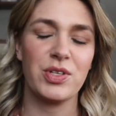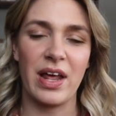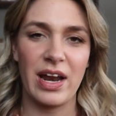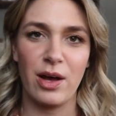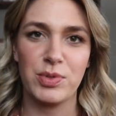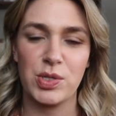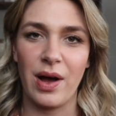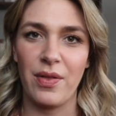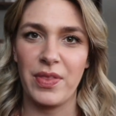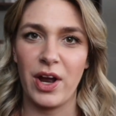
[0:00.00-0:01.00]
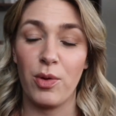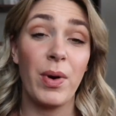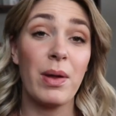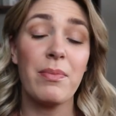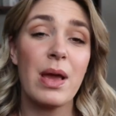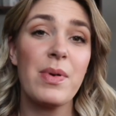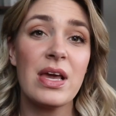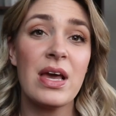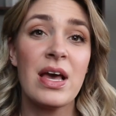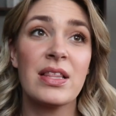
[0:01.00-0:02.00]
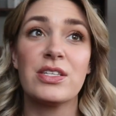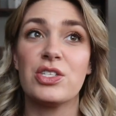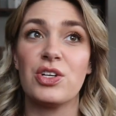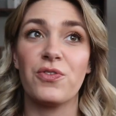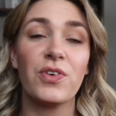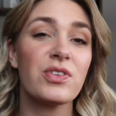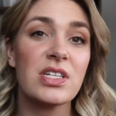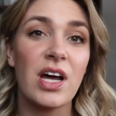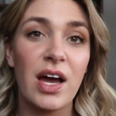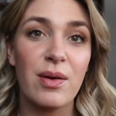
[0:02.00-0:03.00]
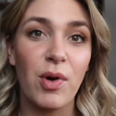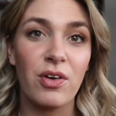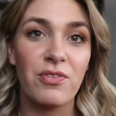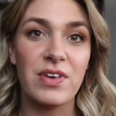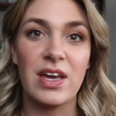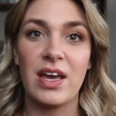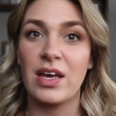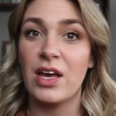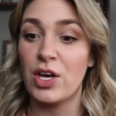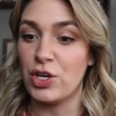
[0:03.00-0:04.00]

So that helps you out there. But maybe this is your first time RVing,